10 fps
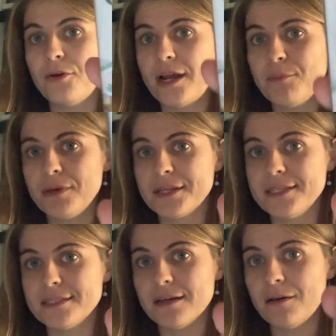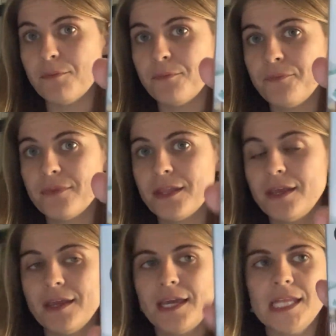I picked it up.
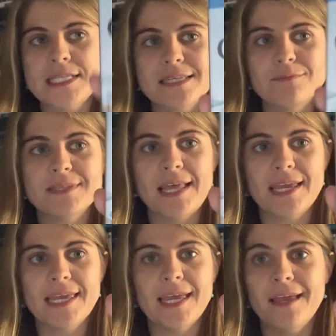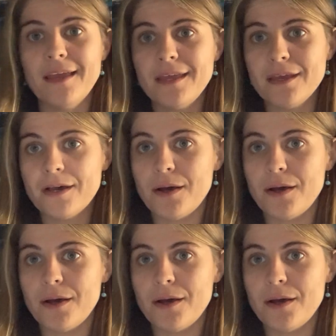It seems like a